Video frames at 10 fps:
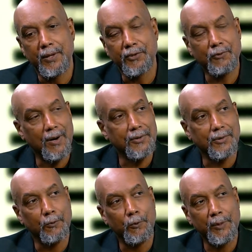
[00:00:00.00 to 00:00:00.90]

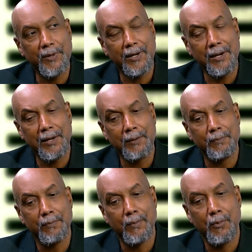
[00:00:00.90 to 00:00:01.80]
structure really
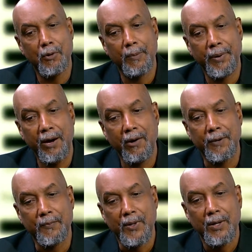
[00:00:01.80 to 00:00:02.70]
became more apparent